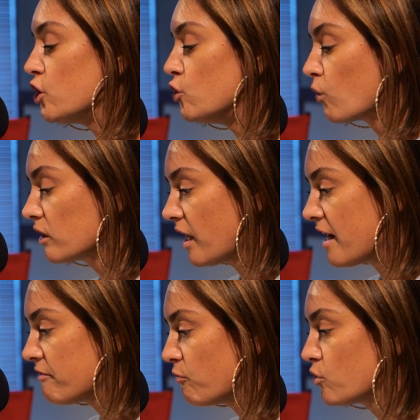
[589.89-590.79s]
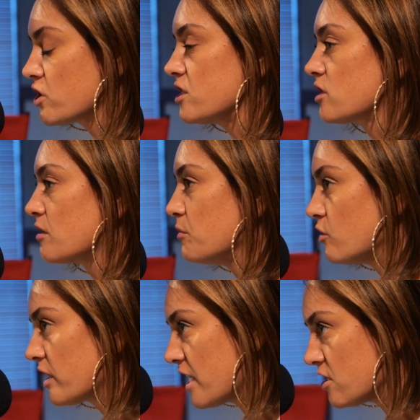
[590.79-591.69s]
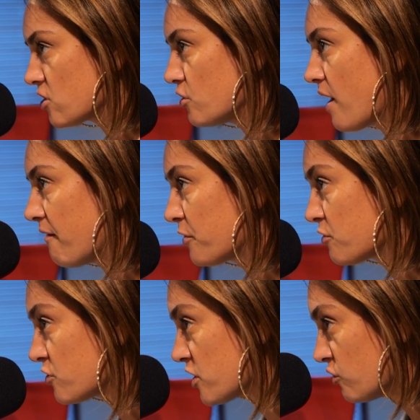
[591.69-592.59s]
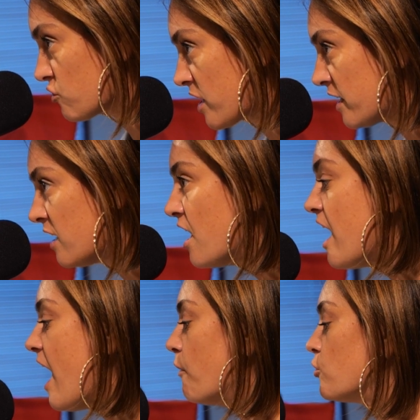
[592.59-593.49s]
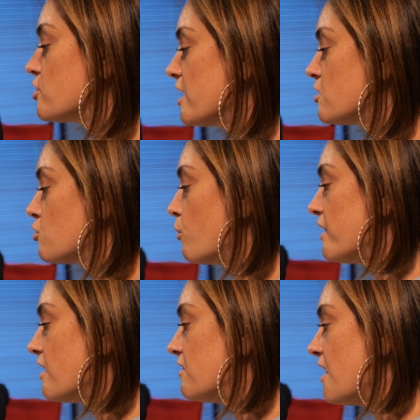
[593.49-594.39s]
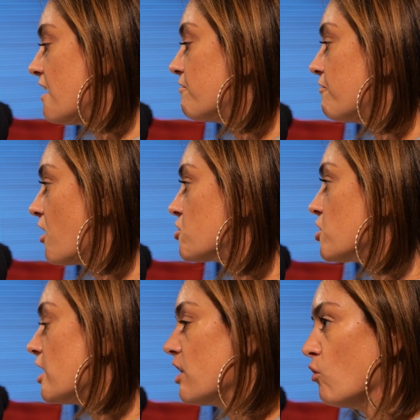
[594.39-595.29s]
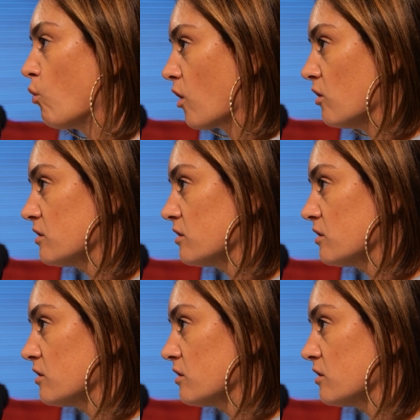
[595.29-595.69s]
your life, will change the communication you have with your children, and will change the way that they function in the world.